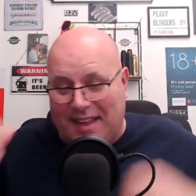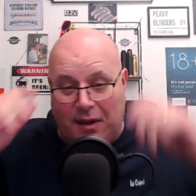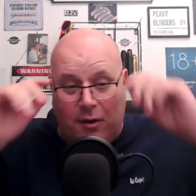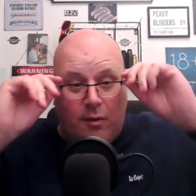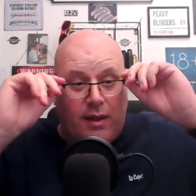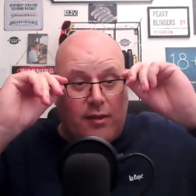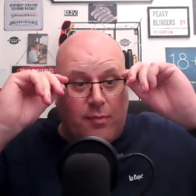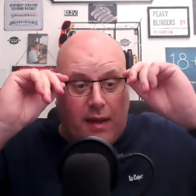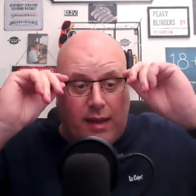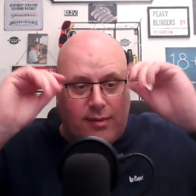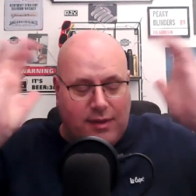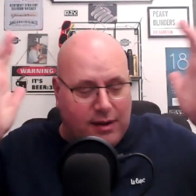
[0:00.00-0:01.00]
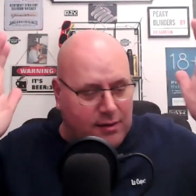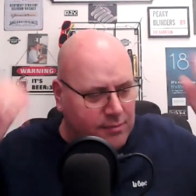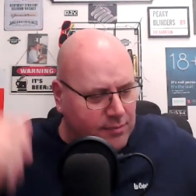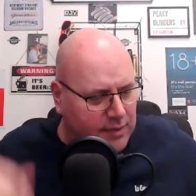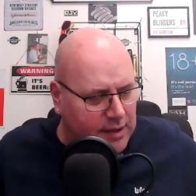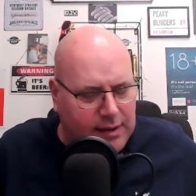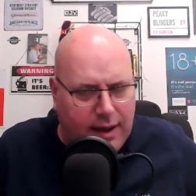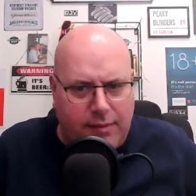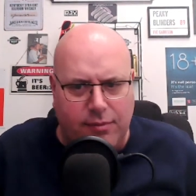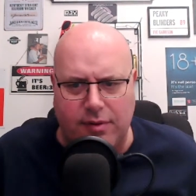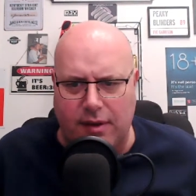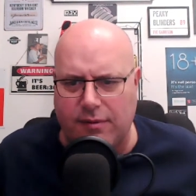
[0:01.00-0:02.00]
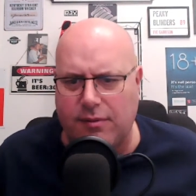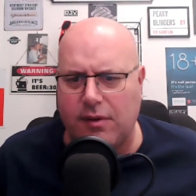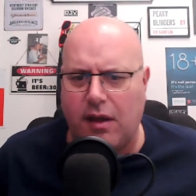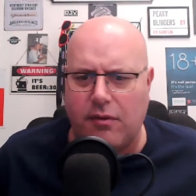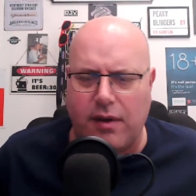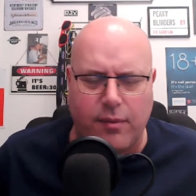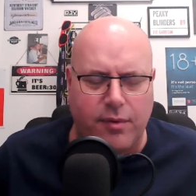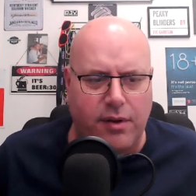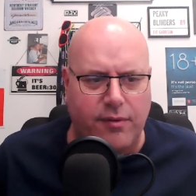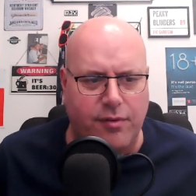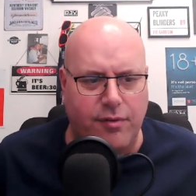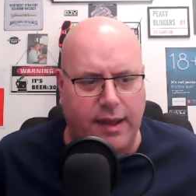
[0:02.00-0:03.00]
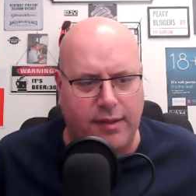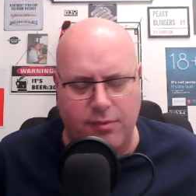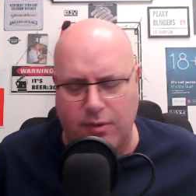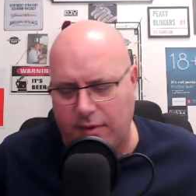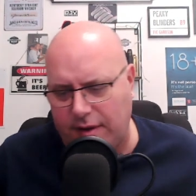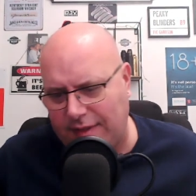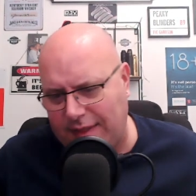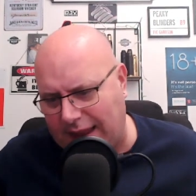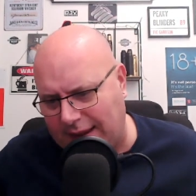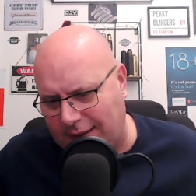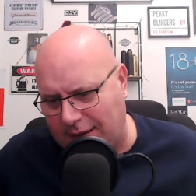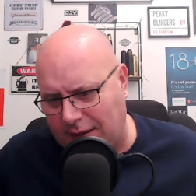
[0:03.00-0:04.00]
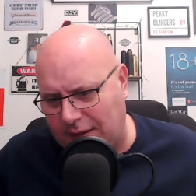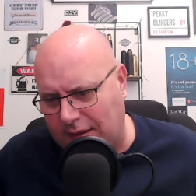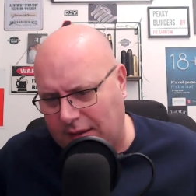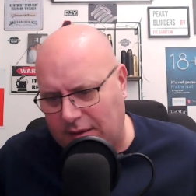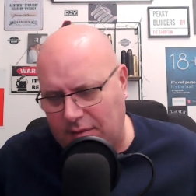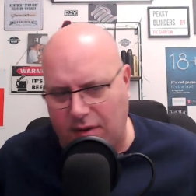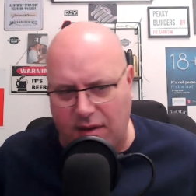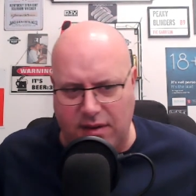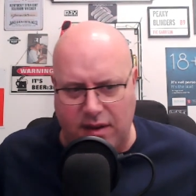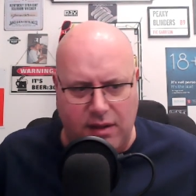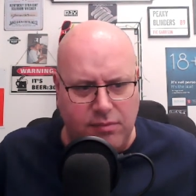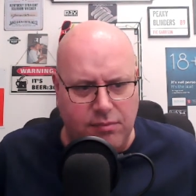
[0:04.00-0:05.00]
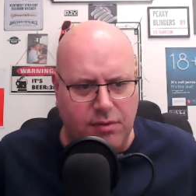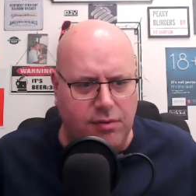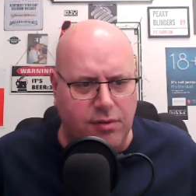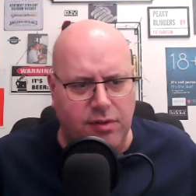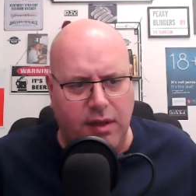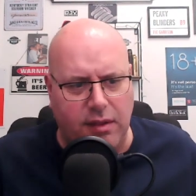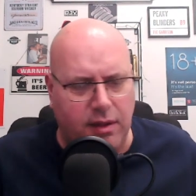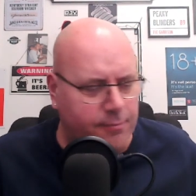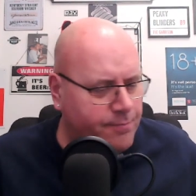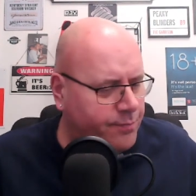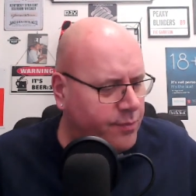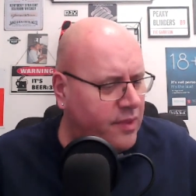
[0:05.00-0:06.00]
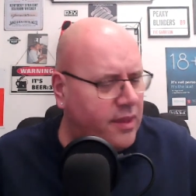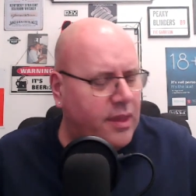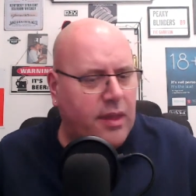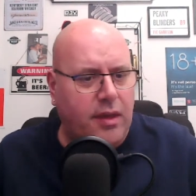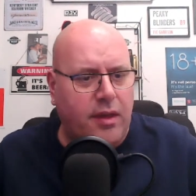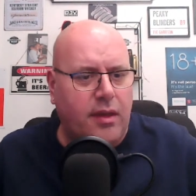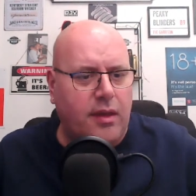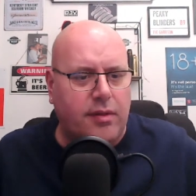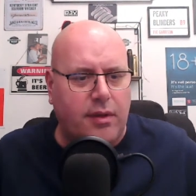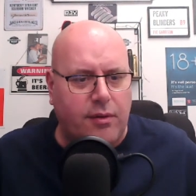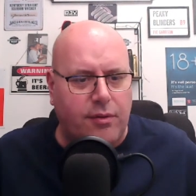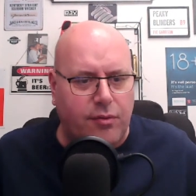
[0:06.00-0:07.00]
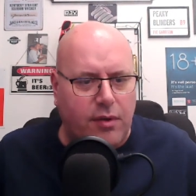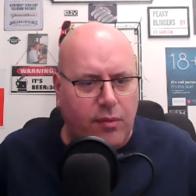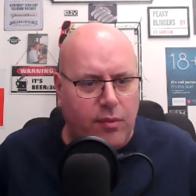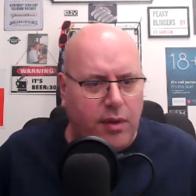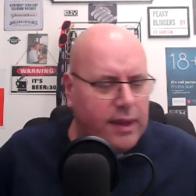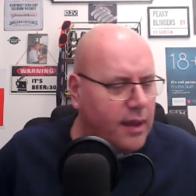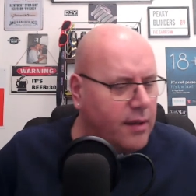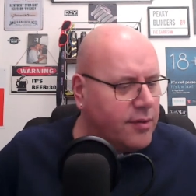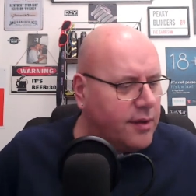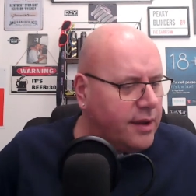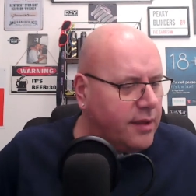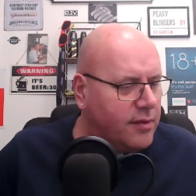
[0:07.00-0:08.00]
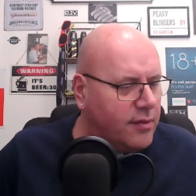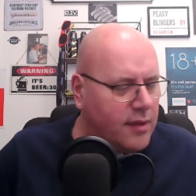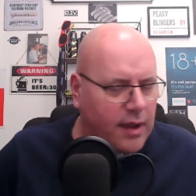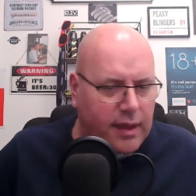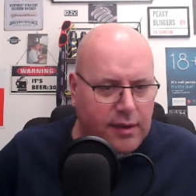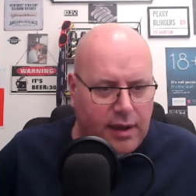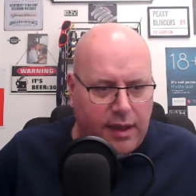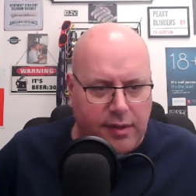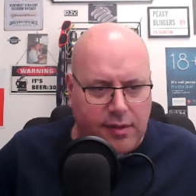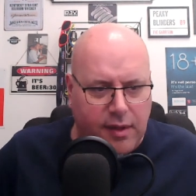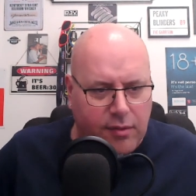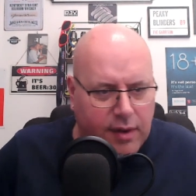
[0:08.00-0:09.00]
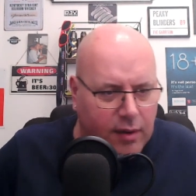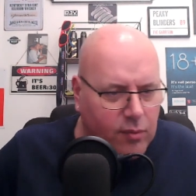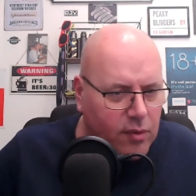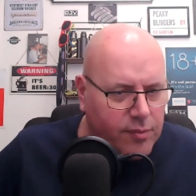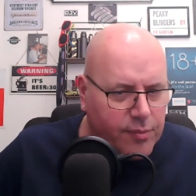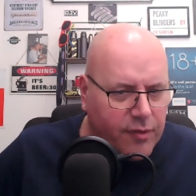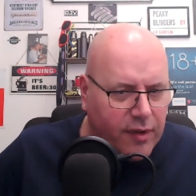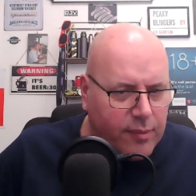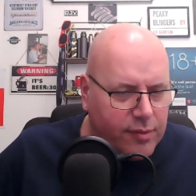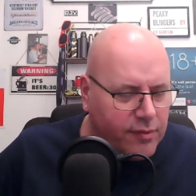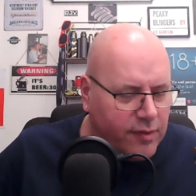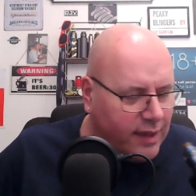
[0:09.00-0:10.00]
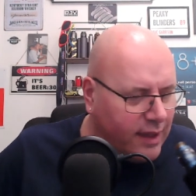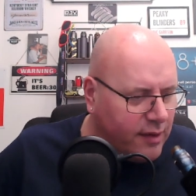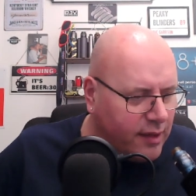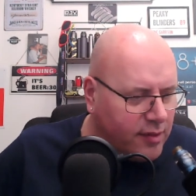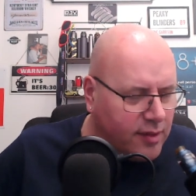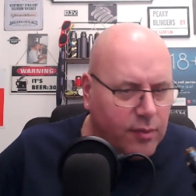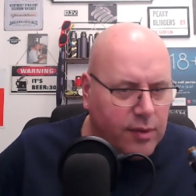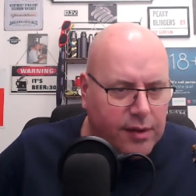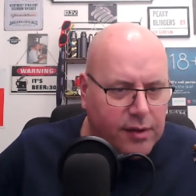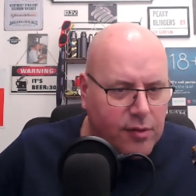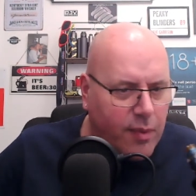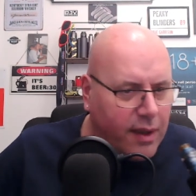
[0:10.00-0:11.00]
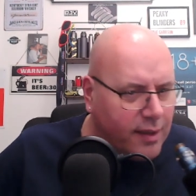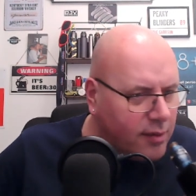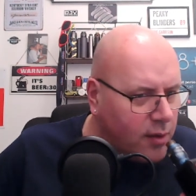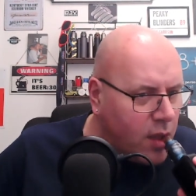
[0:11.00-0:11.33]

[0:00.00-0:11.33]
Well, that's my, it's like saying, oh, right, we're going to have a race. Well, where's the end? Well, we'll just tell you. So it doesn't really work out. So you need to let us know, Dan, what Vapour of the Year is so we can aspire to it.